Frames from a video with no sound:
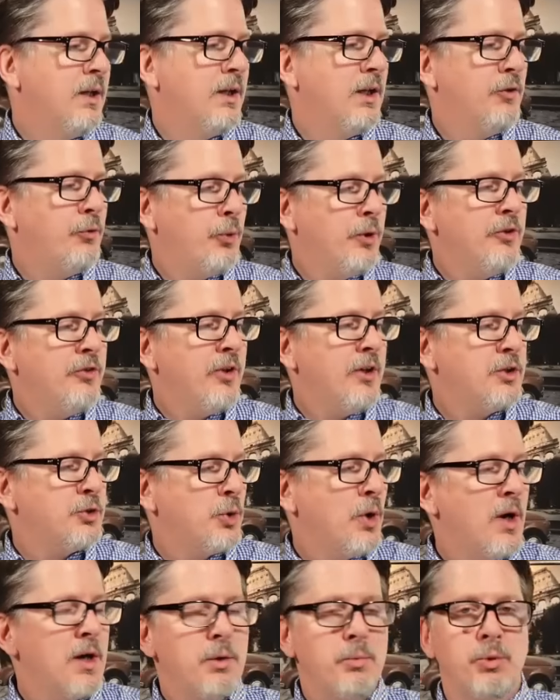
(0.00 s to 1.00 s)
If we say
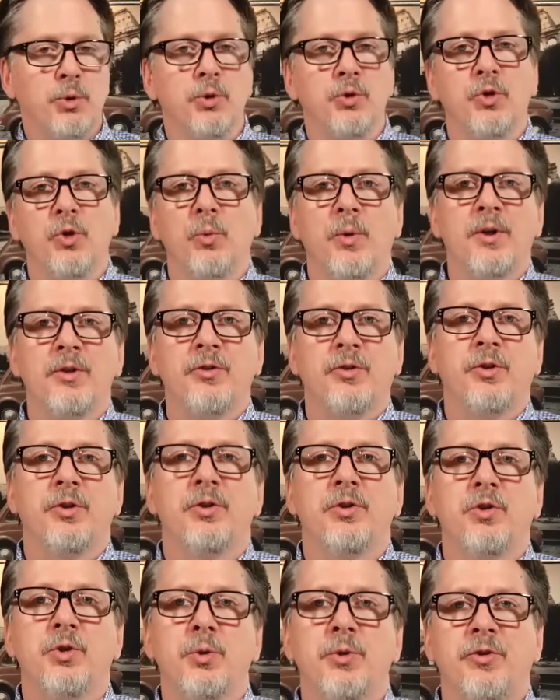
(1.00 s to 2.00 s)
try Ubuntu, what it's going
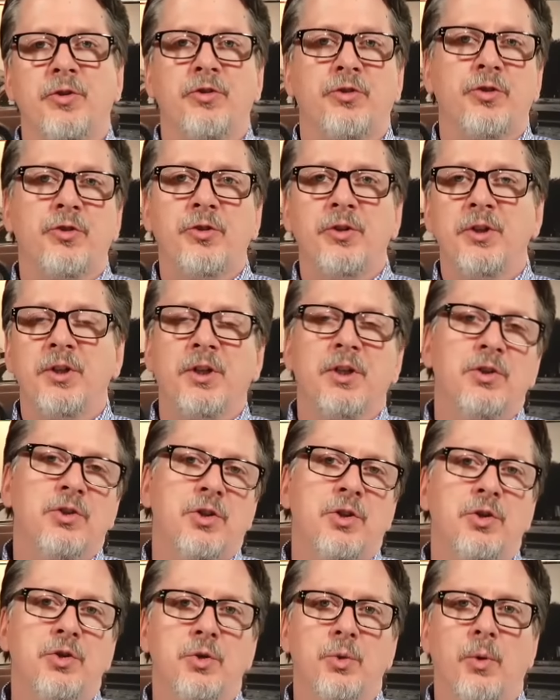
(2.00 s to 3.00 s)
to do is it's just going to
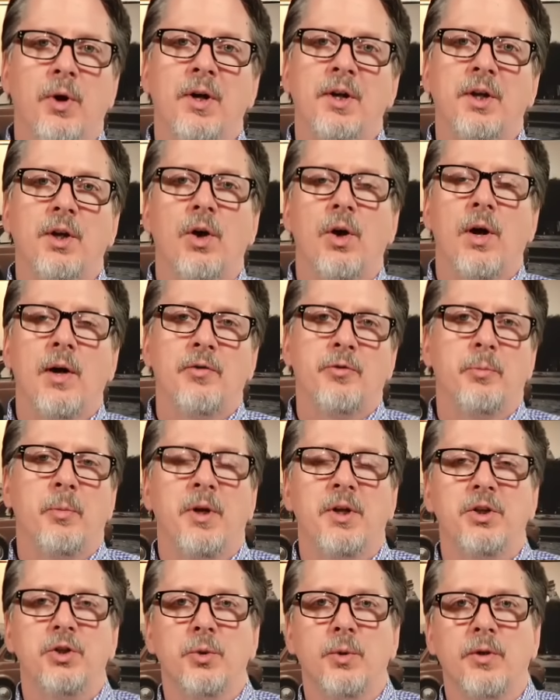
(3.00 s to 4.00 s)
continue running off
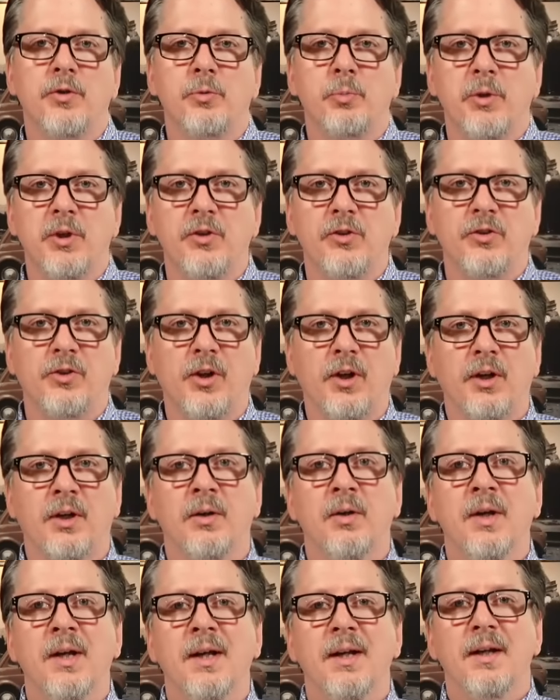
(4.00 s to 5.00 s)
my USB stick.